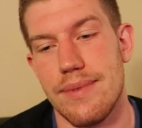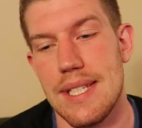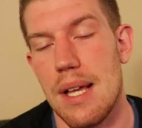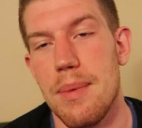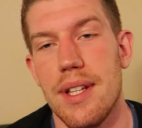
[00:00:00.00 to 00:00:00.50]

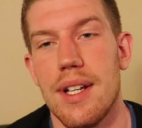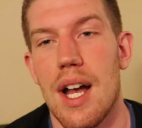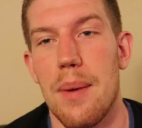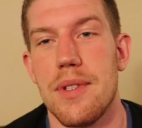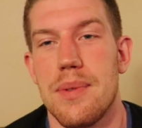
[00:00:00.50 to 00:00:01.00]
Tell me in the
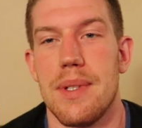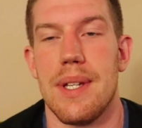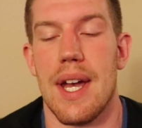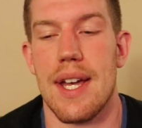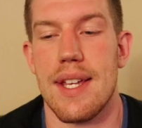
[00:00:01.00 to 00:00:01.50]
comments what
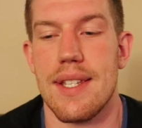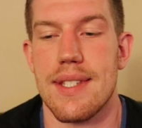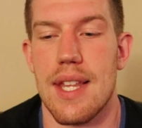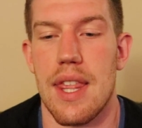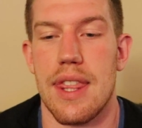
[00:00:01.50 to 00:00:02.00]
you
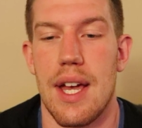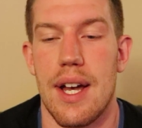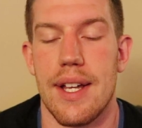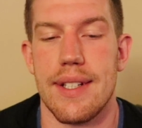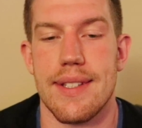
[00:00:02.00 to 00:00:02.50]
guys
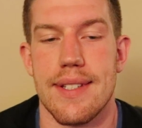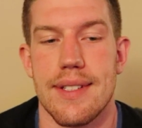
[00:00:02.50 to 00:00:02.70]
thought.